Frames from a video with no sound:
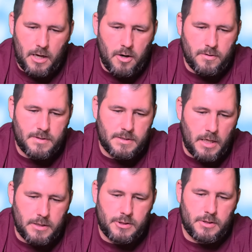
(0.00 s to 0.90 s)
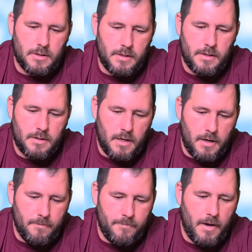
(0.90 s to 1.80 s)
they are such good
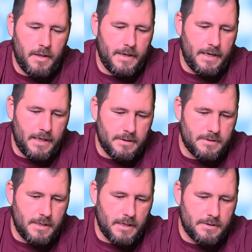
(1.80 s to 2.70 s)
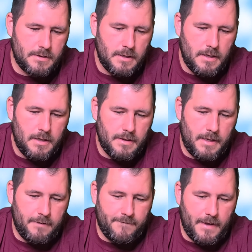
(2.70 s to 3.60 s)
pollinating insects
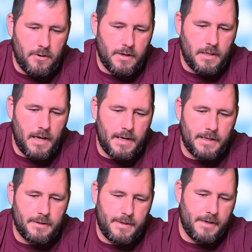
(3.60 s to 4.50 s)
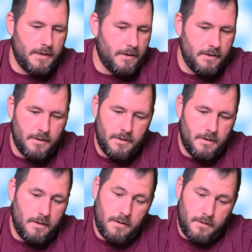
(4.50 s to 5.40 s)
that if they're declining, then
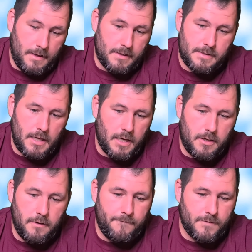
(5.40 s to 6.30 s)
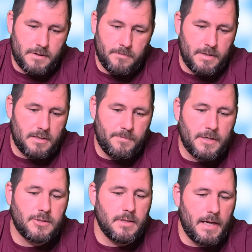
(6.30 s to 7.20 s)
that's not good for some of these
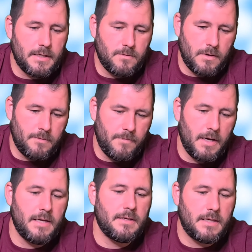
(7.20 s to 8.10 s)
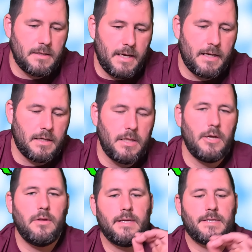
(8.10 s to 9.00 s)
specialized ones. But it
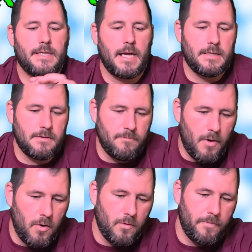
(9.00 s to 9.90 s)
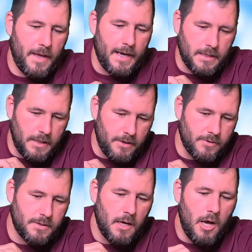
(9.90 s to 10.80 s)
clearly states in bold black
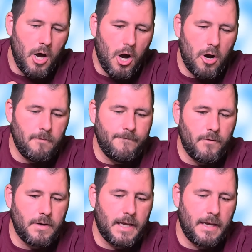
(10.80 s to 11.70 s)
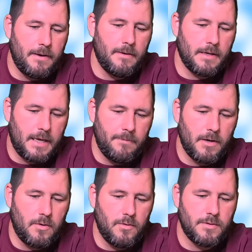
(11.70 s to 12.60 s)
letters, harmful
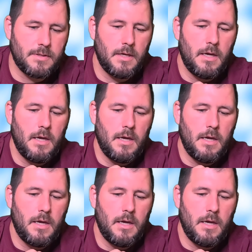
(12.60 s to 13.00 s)
chemicals